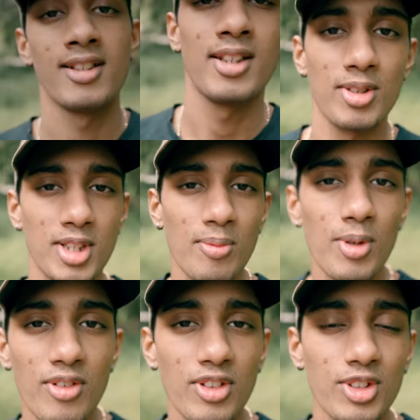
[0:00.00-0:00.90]
Namaste,
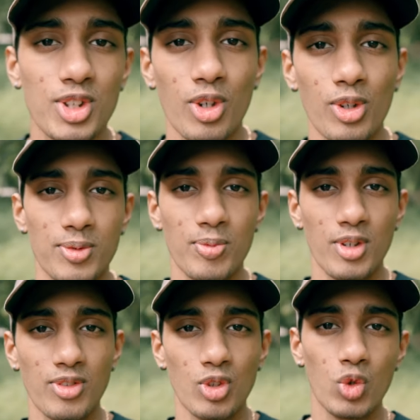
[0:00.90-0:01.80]
beautiful souls,
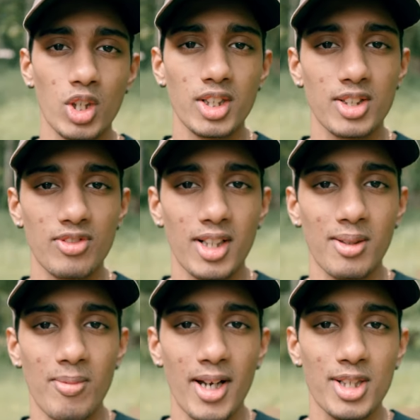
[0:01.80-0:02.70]
beautiful world.
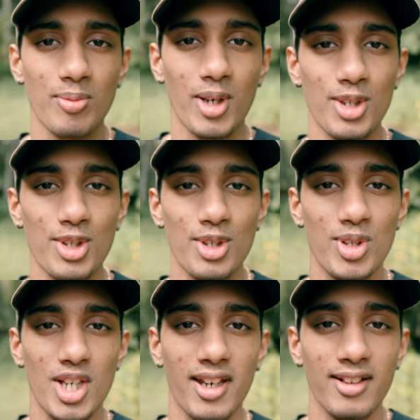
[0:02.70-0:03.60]
Welcome back to my YouTube
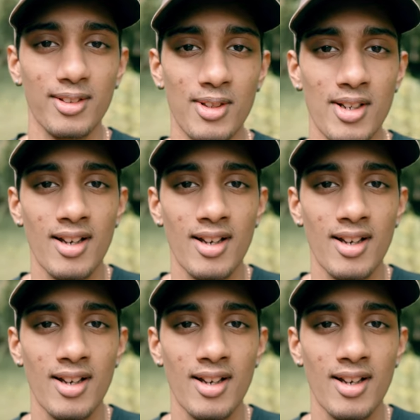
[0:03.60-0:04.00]
channel.